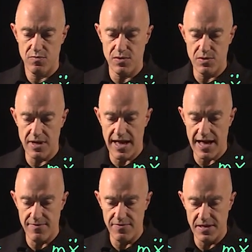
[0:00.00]
We would
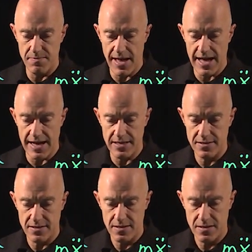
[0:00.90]
have the
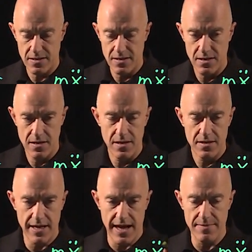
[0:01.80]
mass
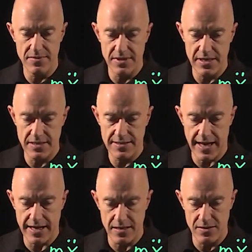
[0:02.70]
times the
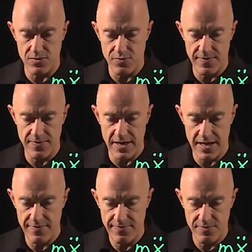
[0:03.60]
second
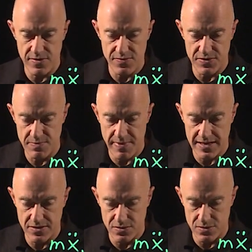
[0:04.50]
derivative with
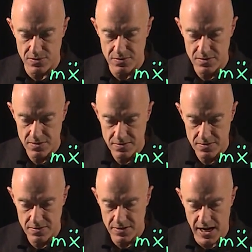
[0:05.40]
respect to
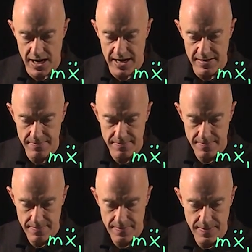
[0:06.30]
time
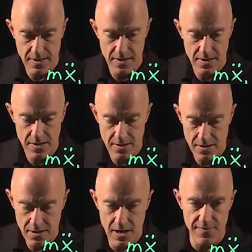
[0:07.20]

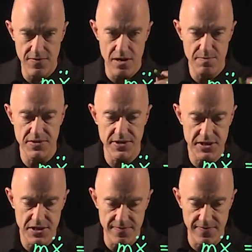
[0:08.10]
of the
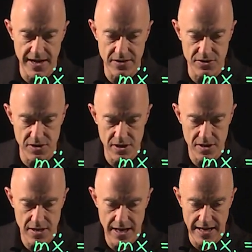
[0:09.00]
position vector
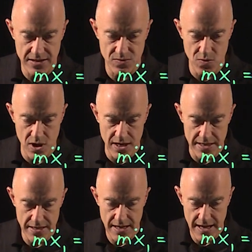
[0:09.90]

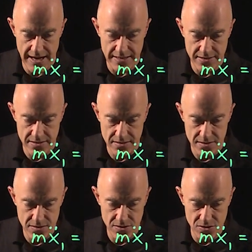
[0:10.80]
x1,
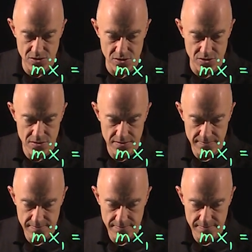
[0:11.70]
x2